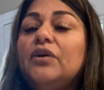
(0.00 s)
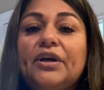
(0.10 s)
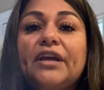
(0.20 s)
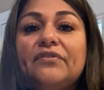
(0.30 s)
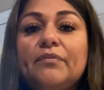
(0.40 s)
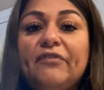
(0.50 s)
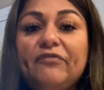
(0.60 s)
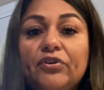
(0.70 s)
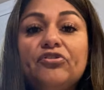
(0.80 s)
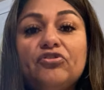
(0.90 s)
Okay, so my
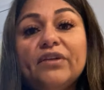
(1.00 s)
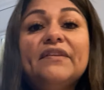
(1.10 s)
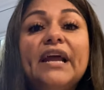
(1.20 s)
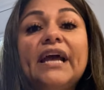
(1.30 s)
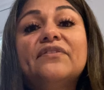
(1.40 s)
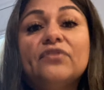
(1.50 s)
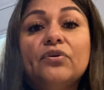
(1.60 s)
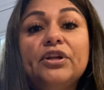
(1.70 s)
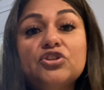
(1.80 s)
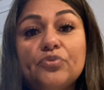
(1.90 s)
first dress that I had
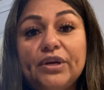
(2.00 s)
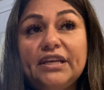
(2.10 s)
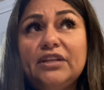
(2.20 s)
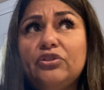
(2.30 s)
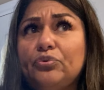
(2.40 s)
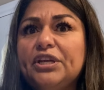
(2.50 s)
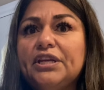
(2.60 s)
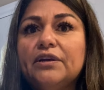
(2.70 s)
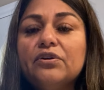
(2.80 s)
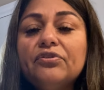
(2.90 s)
sewn in 23
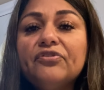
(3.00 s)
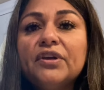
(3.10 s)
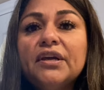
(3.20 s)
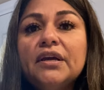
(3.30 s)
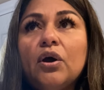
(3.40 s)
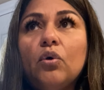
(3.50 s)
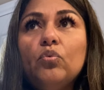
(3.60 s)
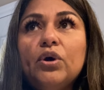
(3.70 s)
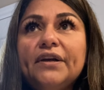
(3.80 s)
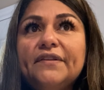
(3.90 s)
years
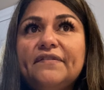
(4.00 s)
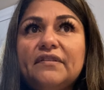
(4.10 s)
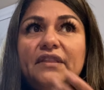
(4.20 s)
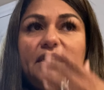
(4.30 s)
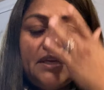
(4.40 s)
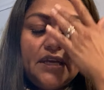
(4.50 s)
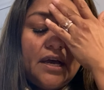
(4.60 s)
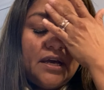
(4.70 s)
was the,